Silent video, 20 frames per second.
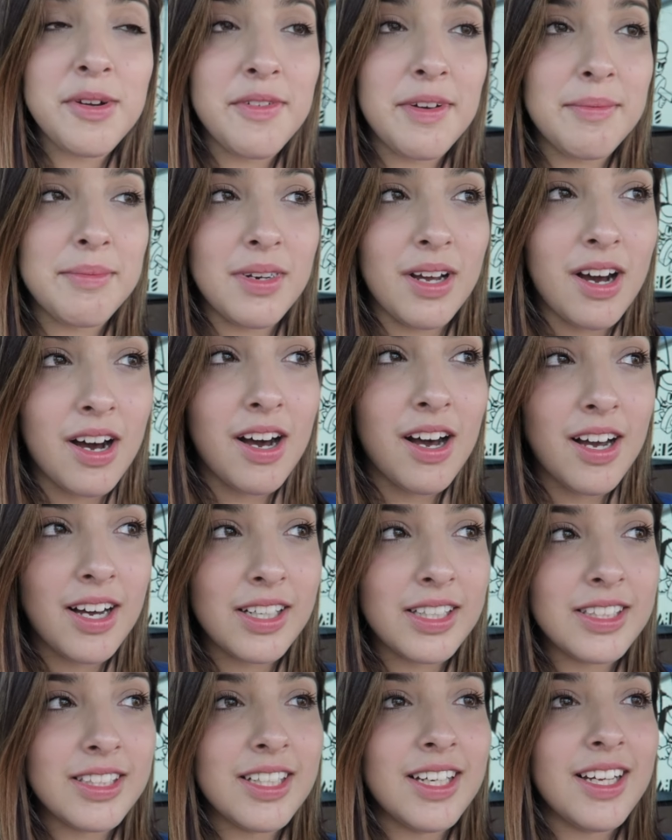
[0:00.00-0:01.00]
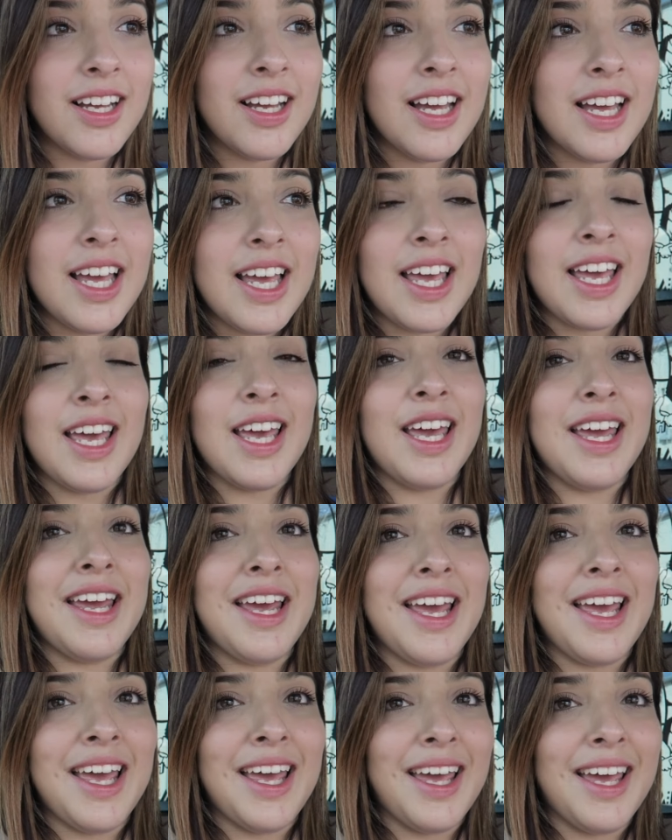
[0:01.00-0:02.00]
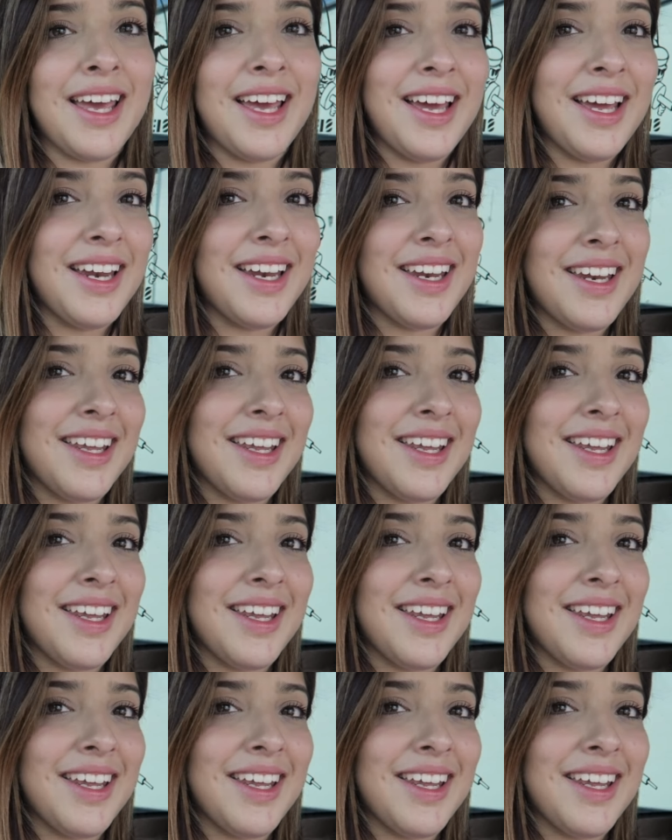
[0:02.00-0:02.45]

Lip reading: if I'm not. And